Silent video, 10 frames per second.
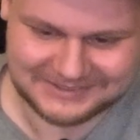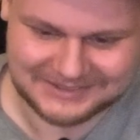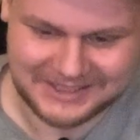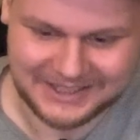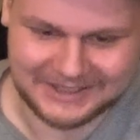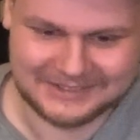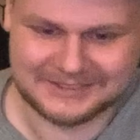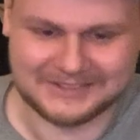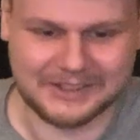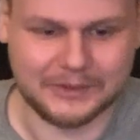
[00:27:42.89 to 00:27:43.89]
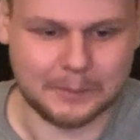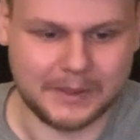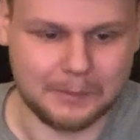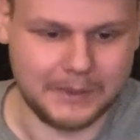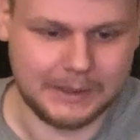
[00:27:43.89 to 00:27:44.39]
Yeah, he's a
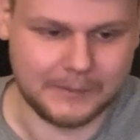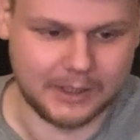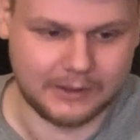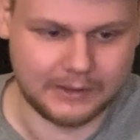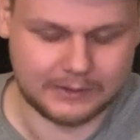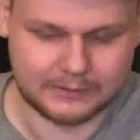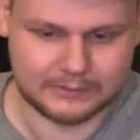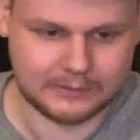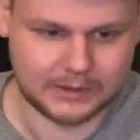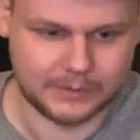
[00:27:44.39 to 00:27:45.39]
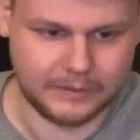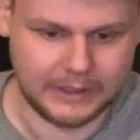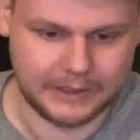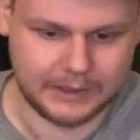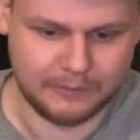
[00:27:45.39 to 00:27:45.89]
big meme guy. We
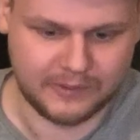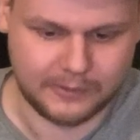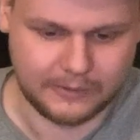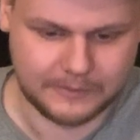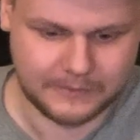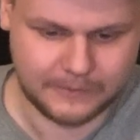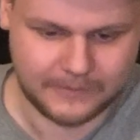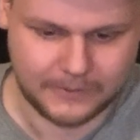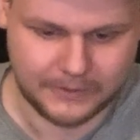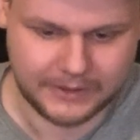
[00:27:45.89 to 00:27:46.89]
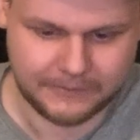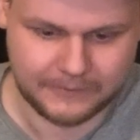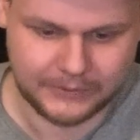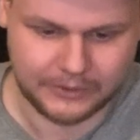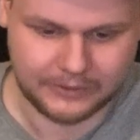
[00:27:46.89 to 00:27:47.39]
like him for that,
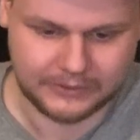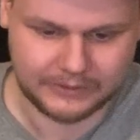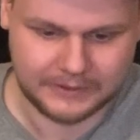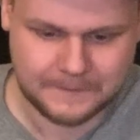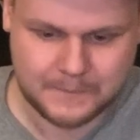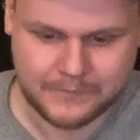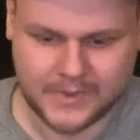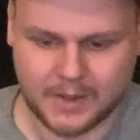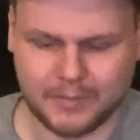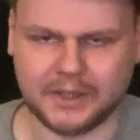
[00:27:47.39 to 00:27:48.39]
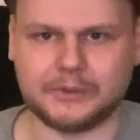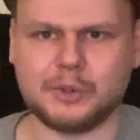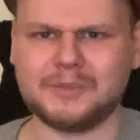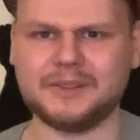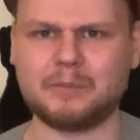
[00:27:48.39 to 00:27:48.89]
certainly. But yeah,
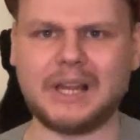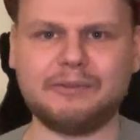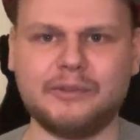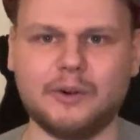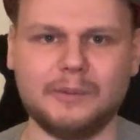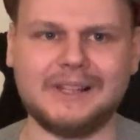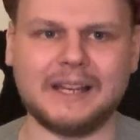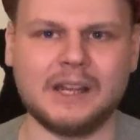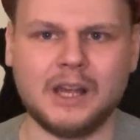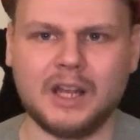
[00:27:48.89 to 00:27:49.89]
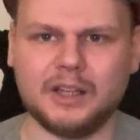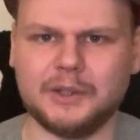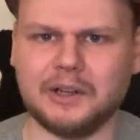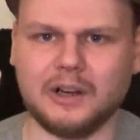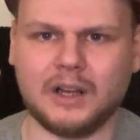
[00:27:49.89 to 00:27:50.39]
too many platforms. Like, you
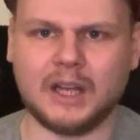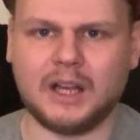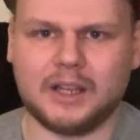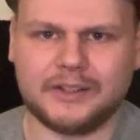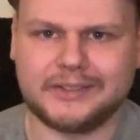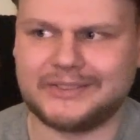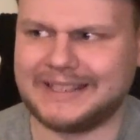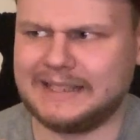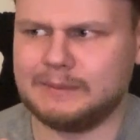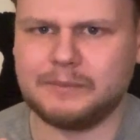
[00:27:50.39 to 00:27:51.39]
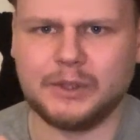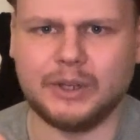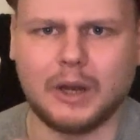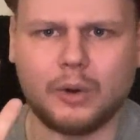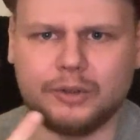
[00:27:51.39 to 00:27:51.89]
got Steam, you
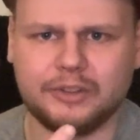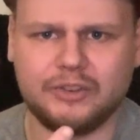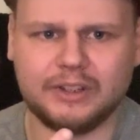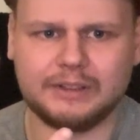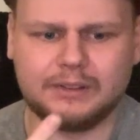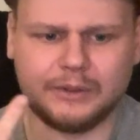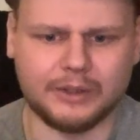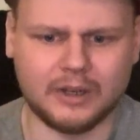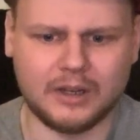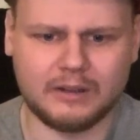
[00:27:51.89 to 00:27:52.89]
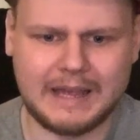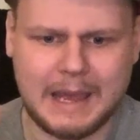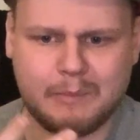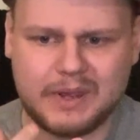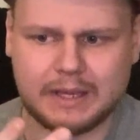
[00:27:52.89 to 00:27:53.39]
got Origin, you got
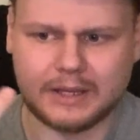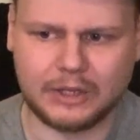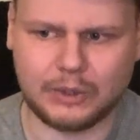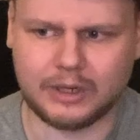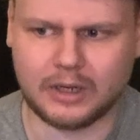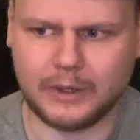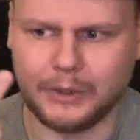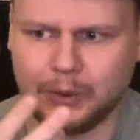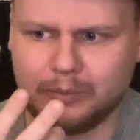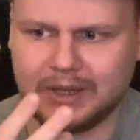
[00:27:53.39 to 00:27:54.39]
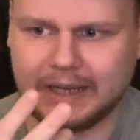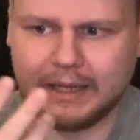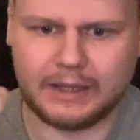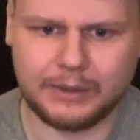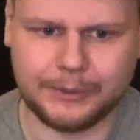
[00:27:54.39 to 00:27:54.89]
Epic, you got
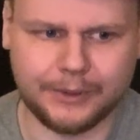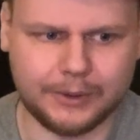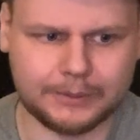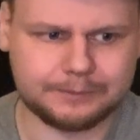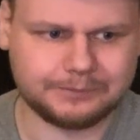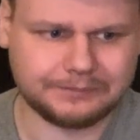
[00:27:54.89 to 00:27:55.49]
Uplay, you got